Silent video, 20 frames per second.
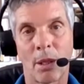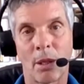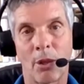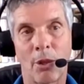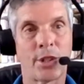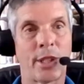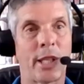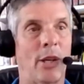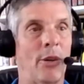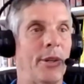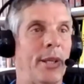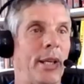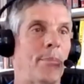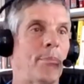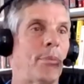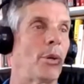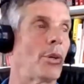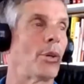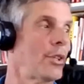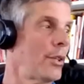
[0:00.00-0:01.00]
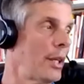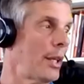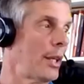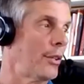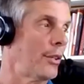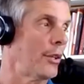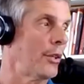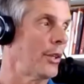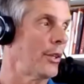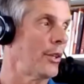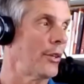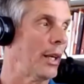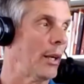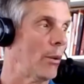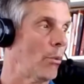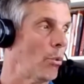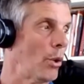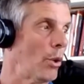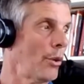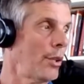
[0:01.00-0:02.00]
You're telling that person that they're either
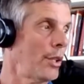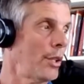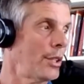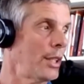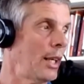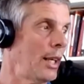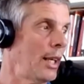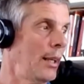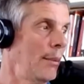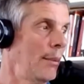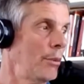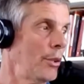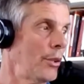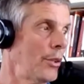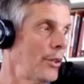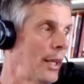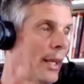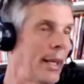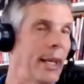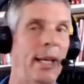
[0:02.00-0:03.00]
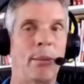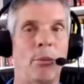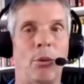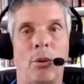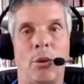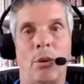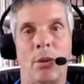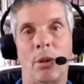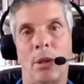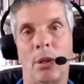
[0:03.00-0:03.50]
not worth the time or they're not able.